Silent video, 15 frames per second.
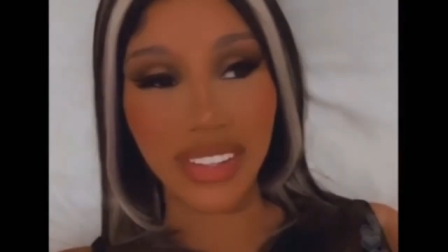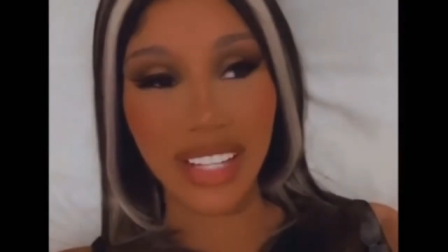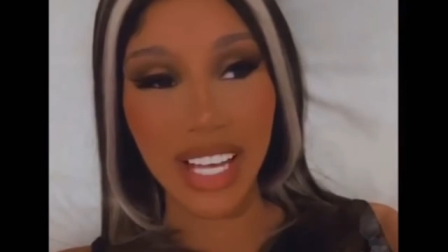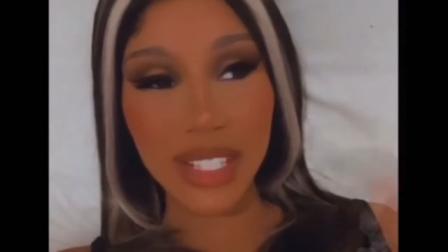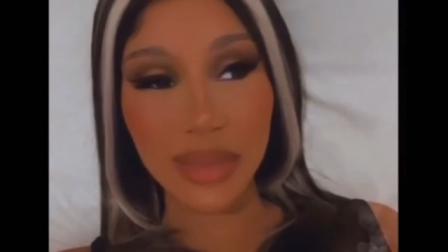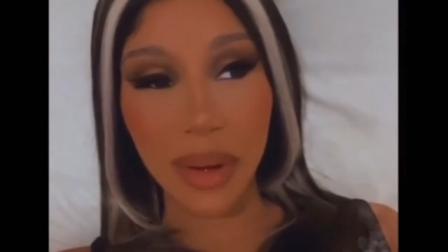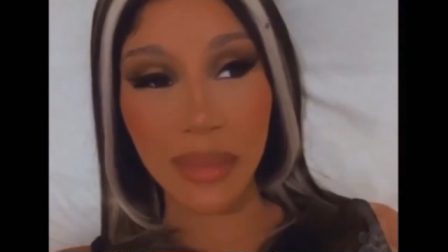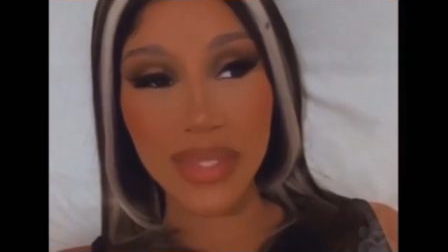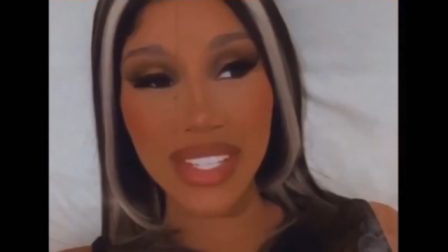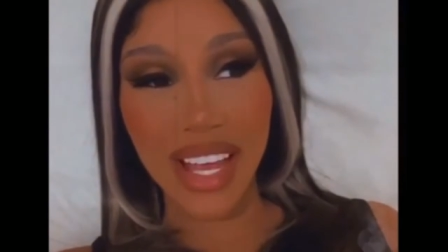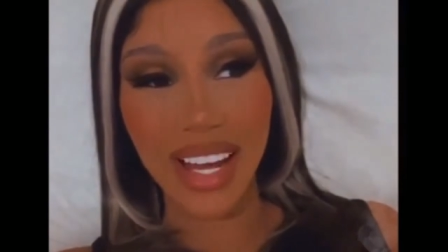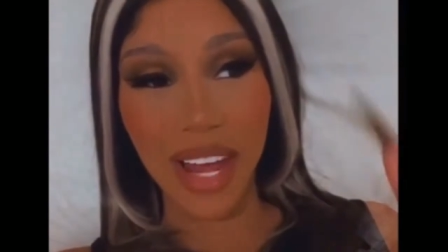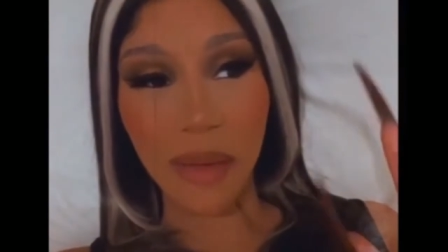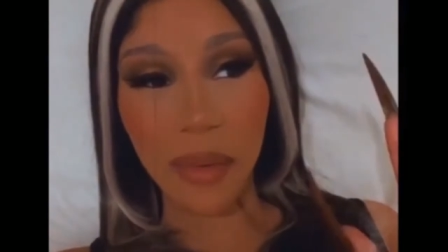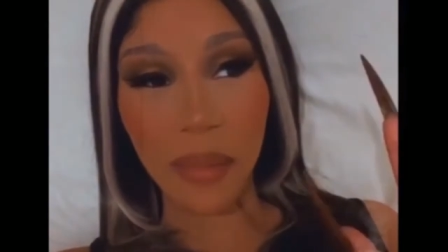that's what i'm
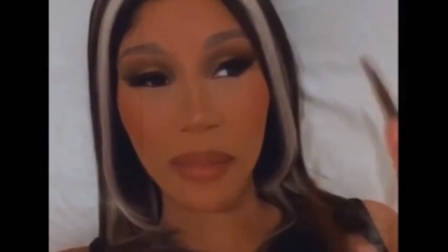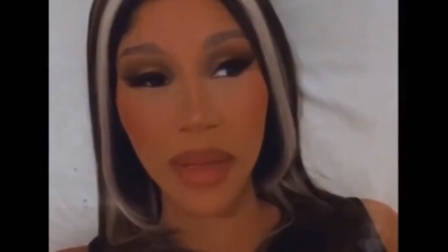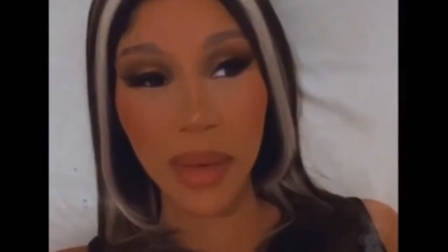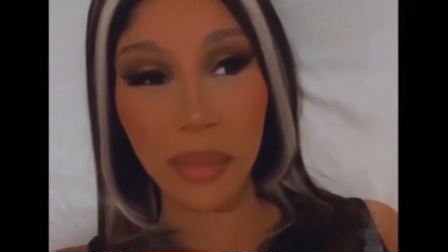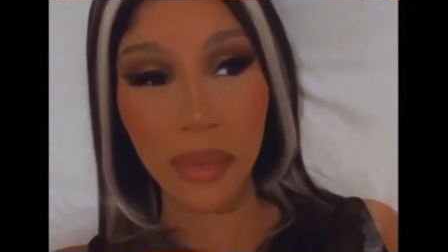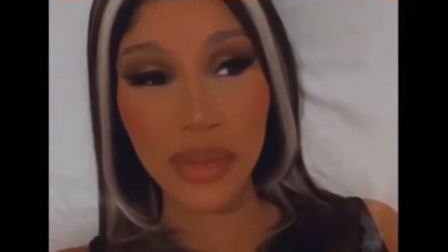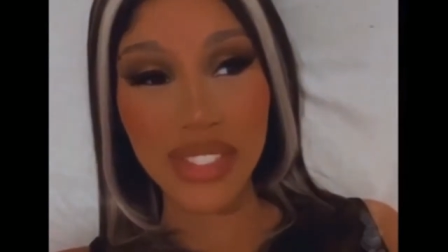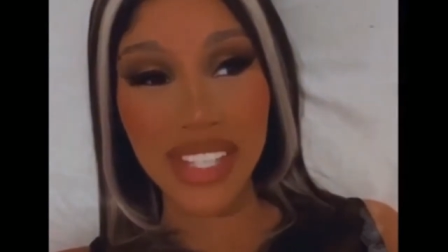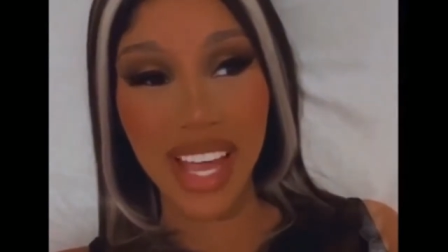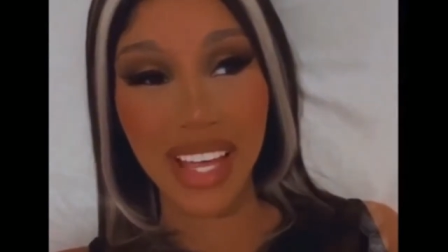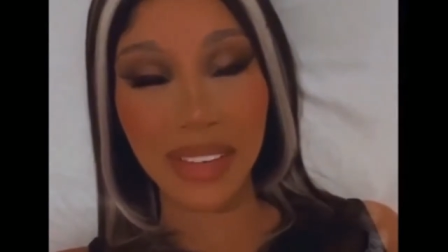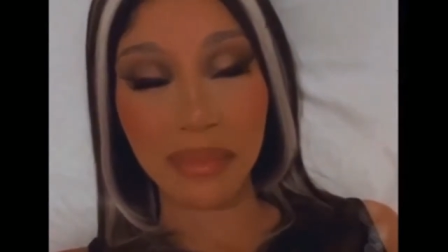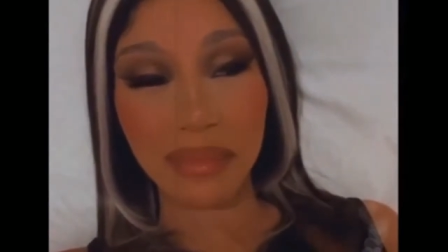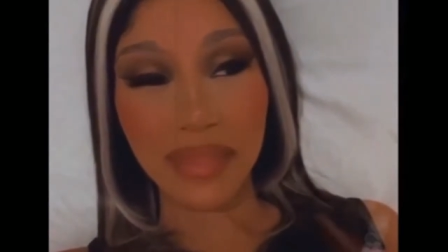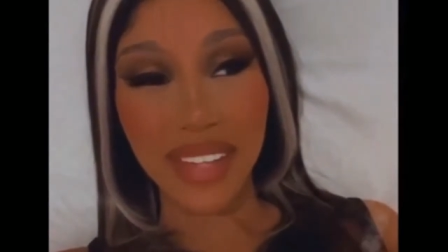saying like when people
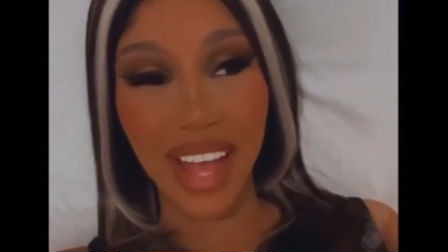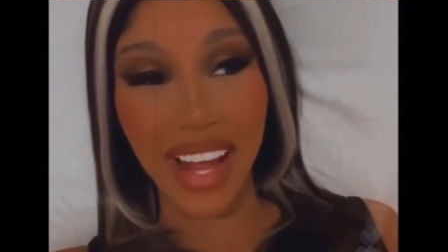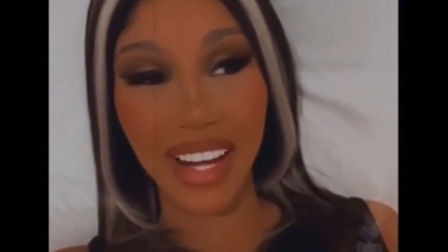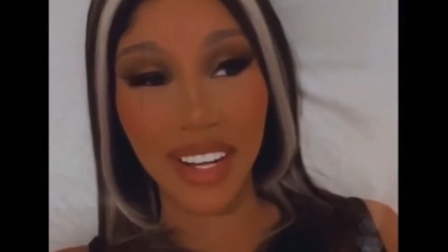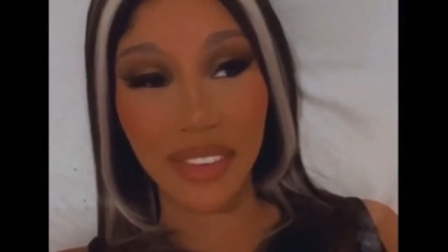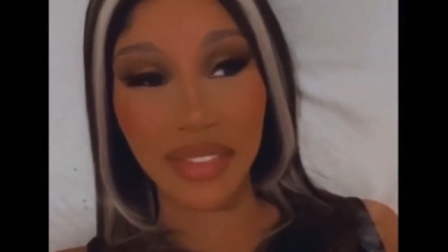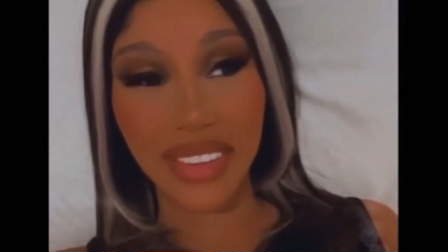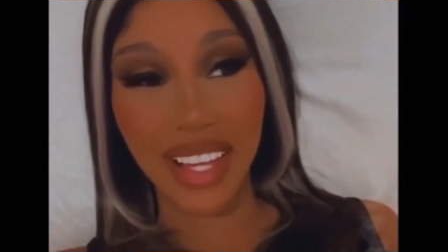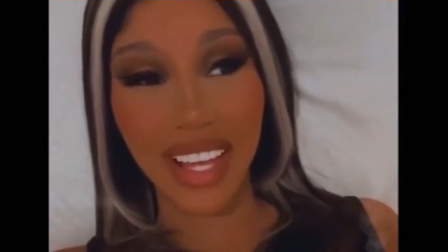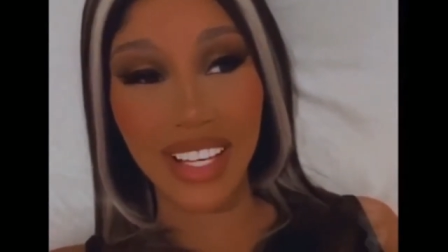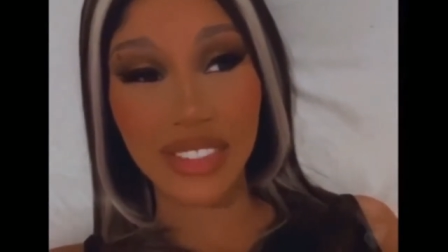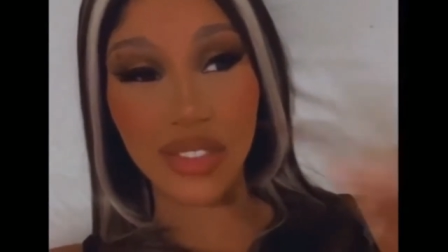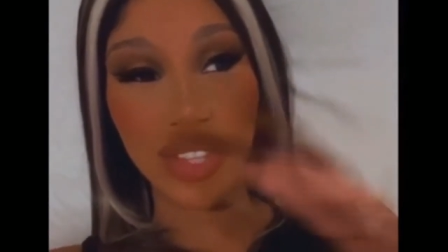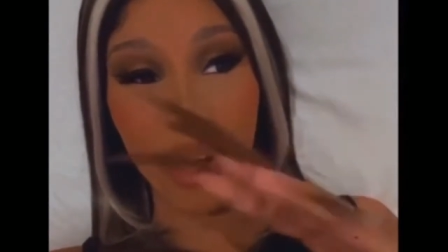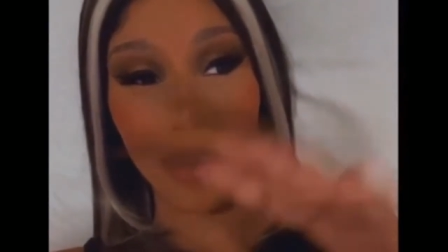say negative
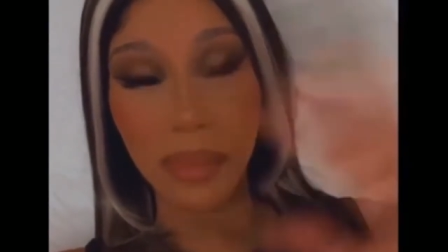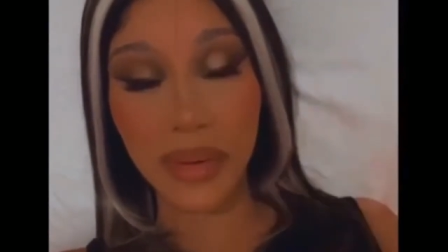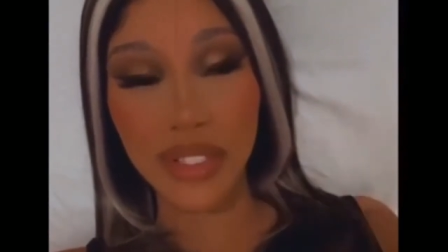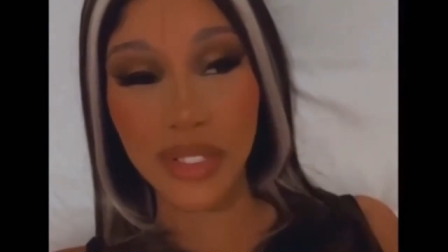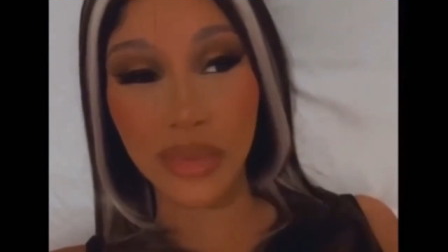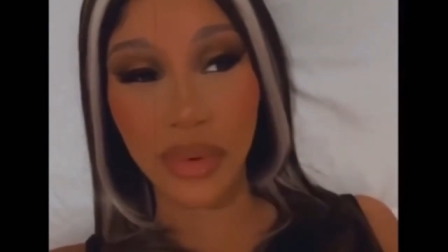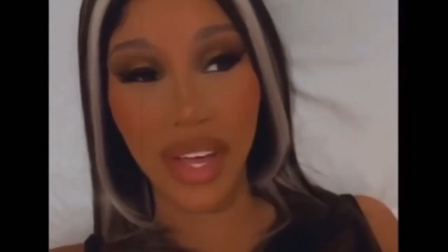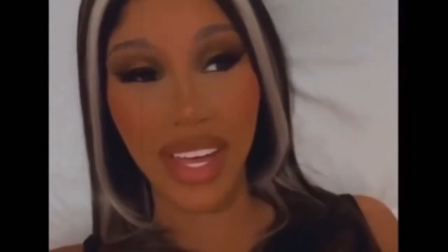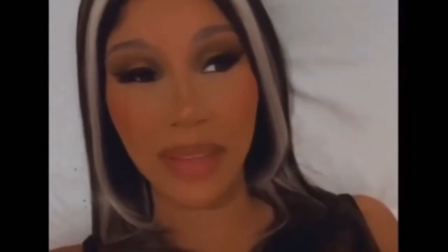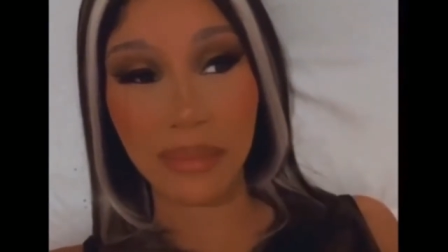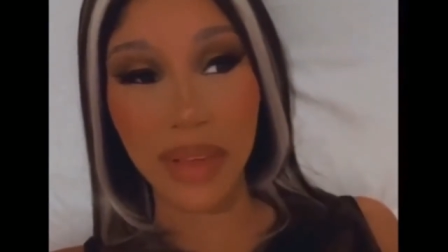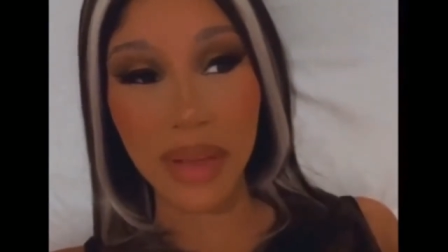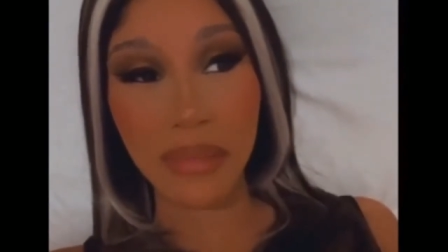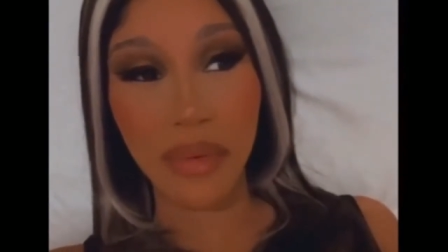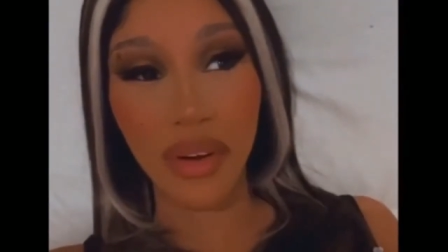things try to
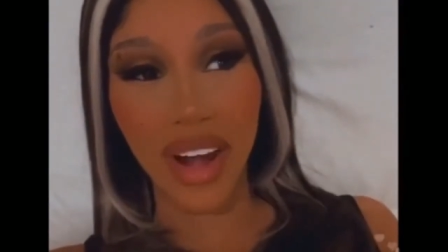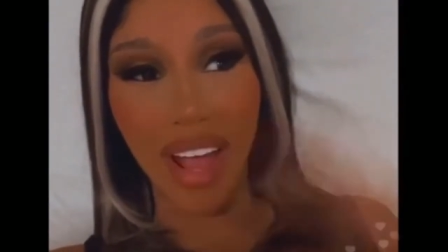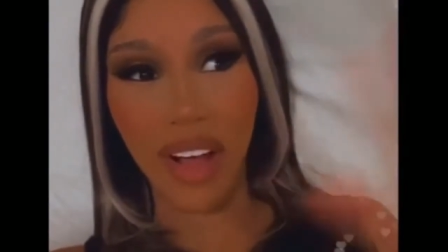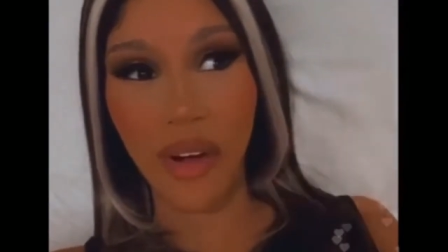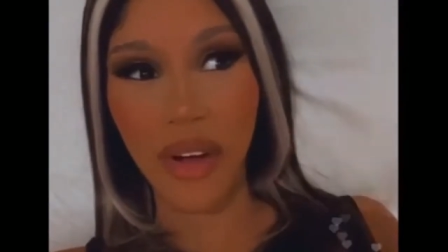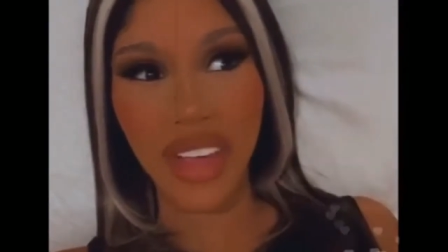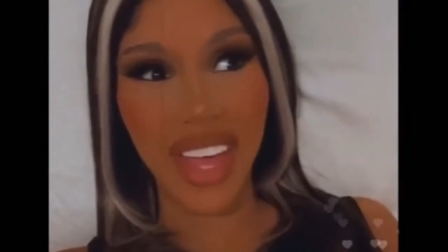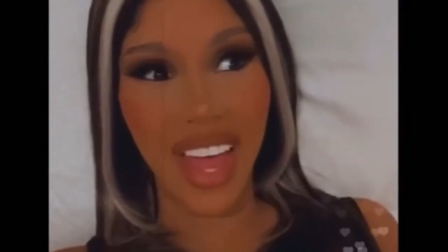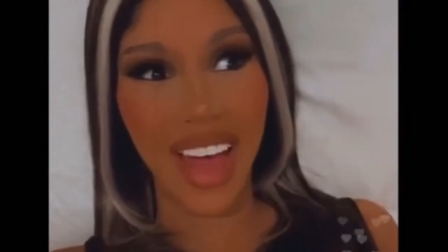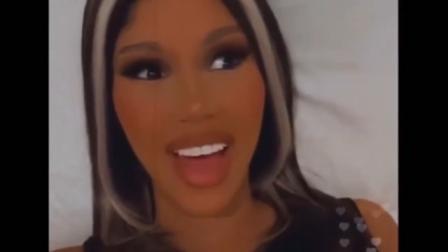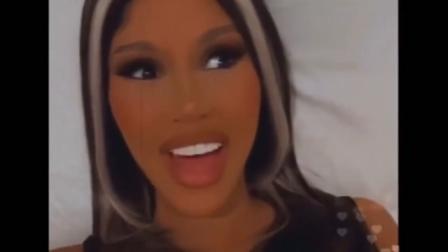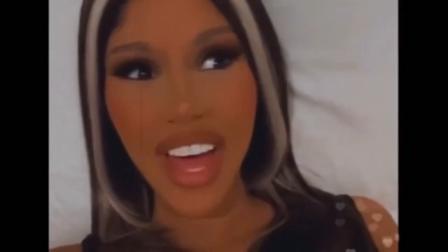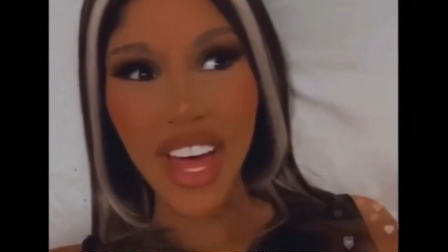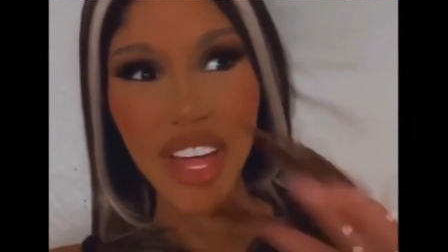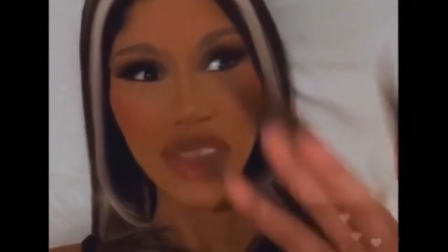persuade people like oh yeah